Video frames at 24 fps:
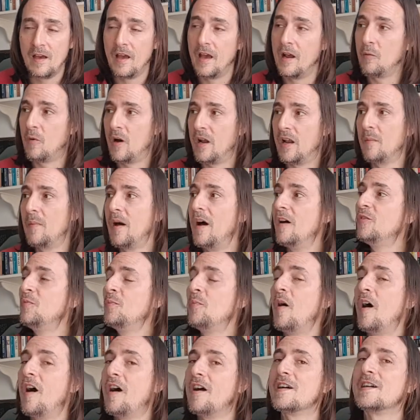And what about
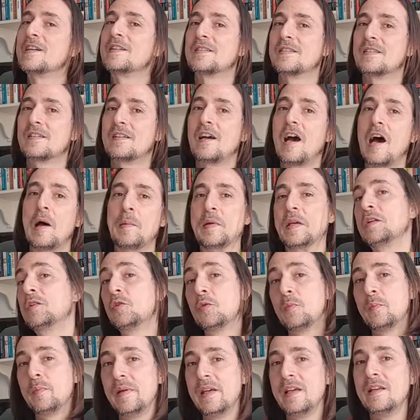Mars coming
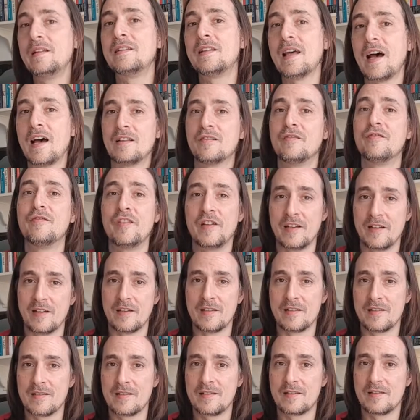to meet that
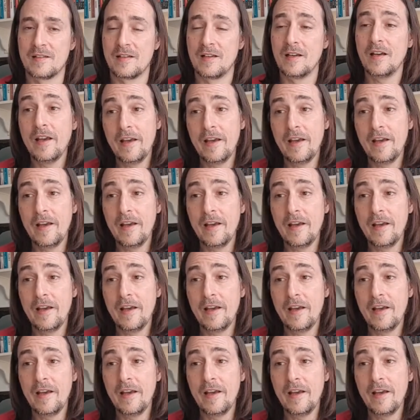Venus?